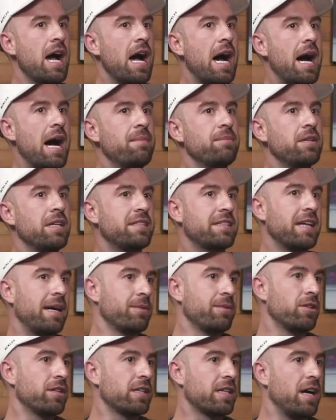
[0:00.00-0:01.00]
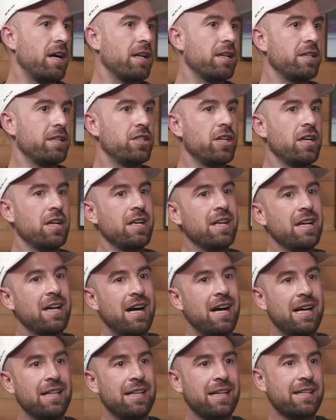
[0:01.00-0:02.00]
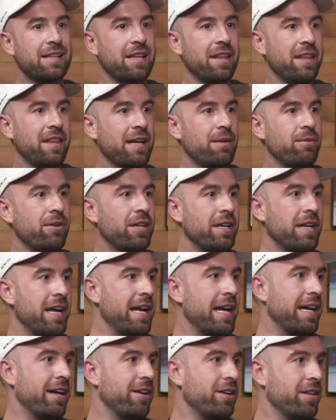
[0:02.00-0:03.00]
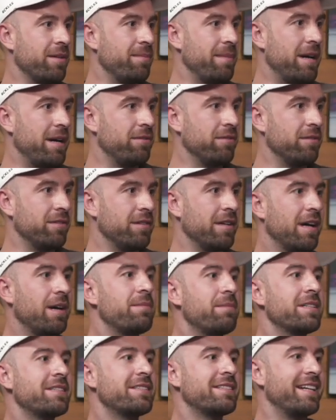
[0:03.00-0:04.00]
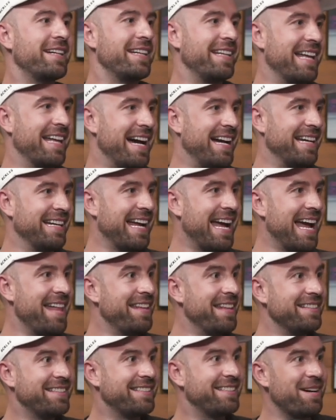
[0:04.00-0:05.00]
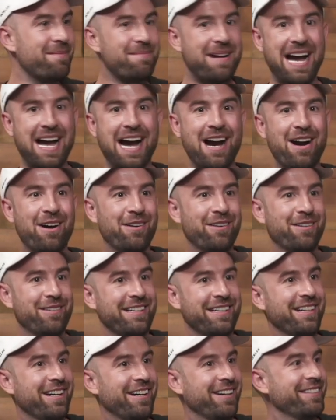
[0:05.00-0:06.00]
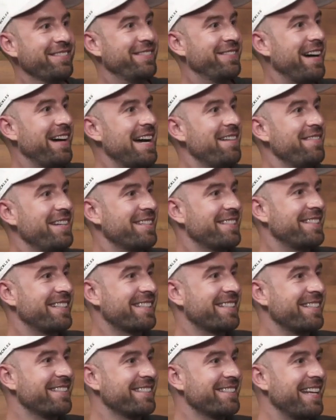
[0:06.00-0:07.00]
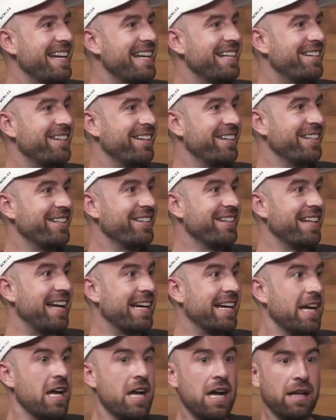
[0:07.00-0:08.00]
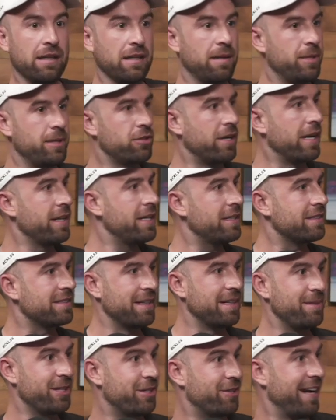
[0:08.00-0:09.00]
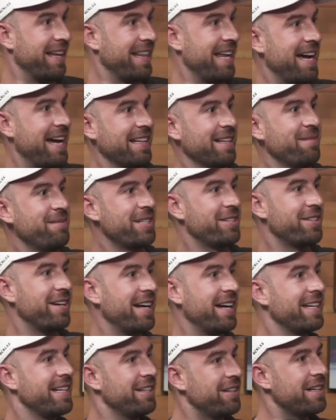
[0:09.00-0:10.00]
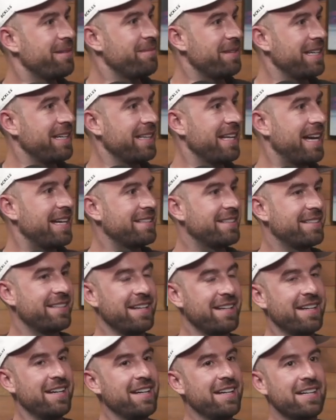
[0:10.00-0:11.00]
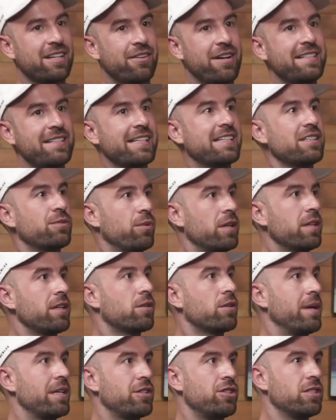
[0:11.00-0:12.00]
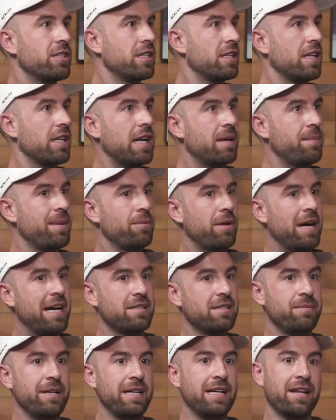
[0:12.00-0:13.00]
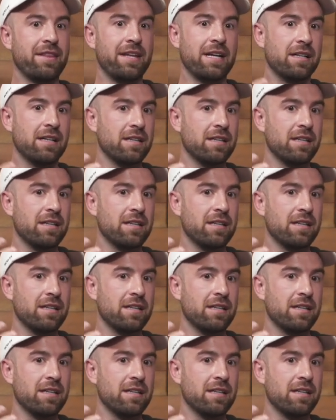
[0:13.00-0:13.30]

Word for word: I'm, it's time to go to college. I like the thing where you can hang out on the mountain. I'm going to study that. And then somehow, you know, five years, six years later, you're like, oh, let me try this. Let me try that. Let me try. You know what I mean? That's crazy. Because one of the questions that a lot of people ask me, and I think a